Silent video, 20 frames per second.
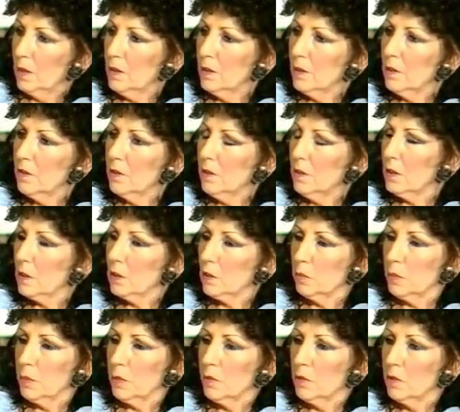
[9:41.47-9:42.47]
It is an
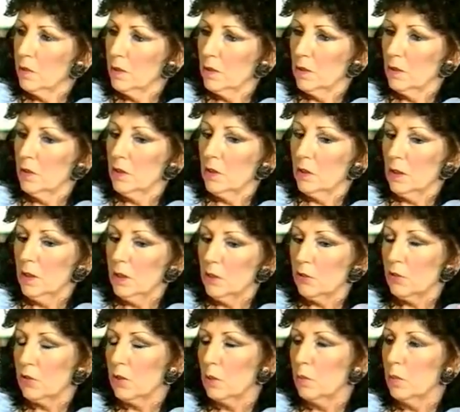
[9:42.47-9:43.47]
experience. It
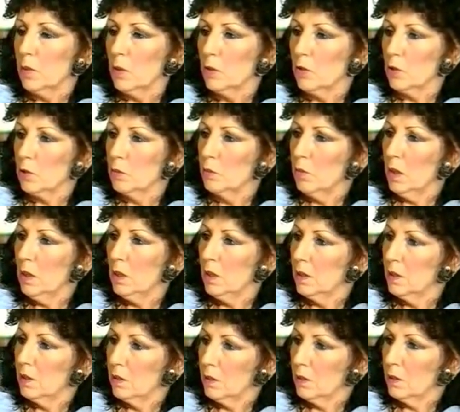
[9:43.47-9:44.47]
literally blows your
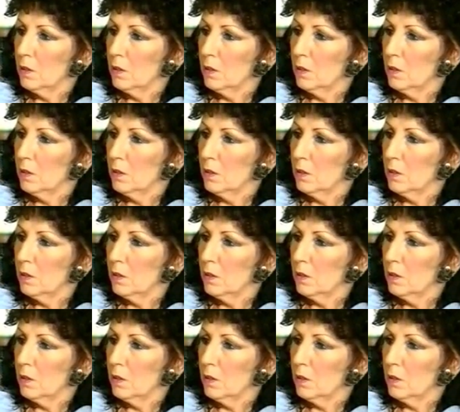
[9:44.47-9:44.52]
mind.